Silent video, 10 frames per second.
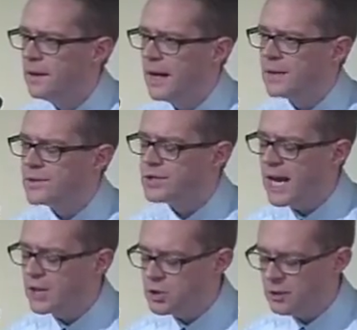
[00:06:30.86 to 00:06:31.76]
And
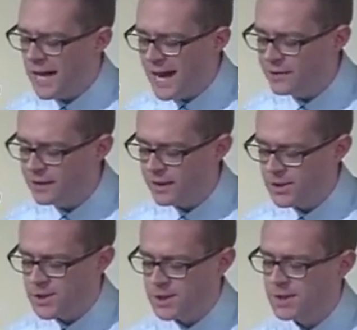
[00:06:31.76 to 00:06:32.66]
sexual
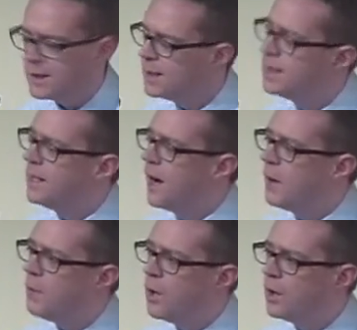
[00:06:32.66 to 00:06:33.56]
ethics
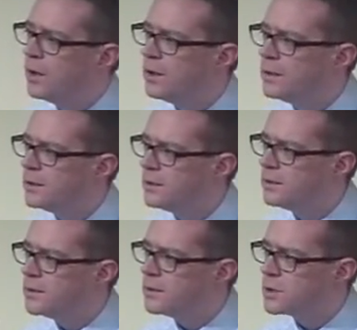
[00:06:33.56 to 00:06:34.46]
among
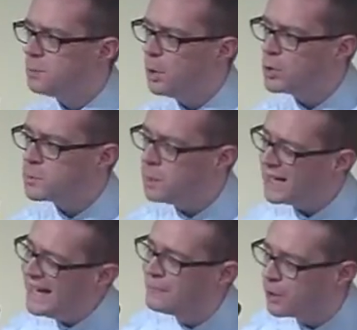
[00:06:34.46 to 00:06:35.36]
supposed
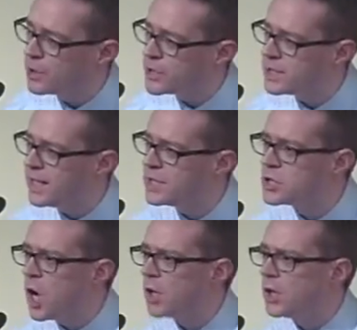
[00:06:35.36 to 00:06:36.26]
believers is
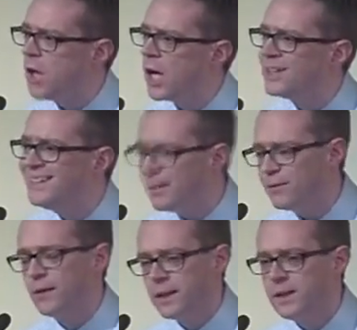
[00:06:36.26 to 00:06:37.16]
not a lot
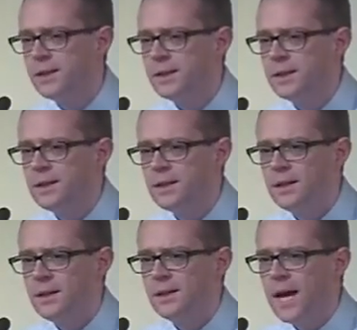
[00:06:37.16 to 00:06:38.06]
different
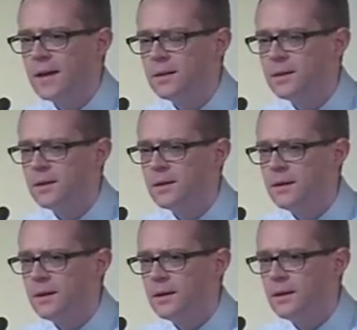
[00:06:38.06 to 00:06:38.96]
than that
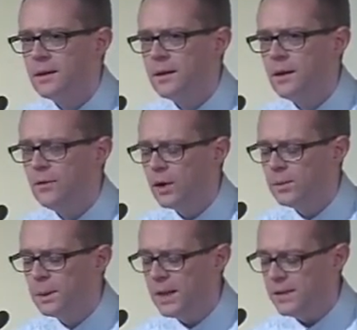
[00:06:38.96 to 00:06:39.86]
of
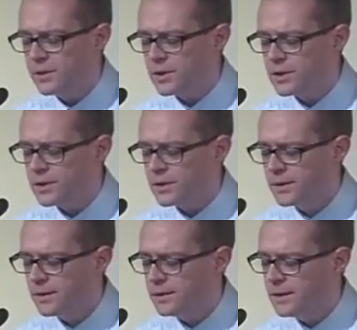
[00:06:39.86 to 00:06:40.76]
unbelievers.
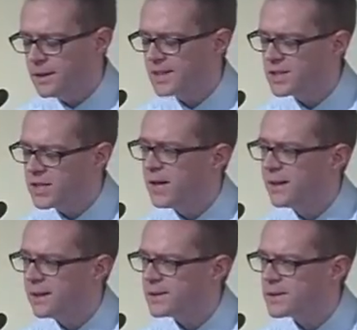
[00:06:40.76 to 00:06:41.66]
Now, that's serious.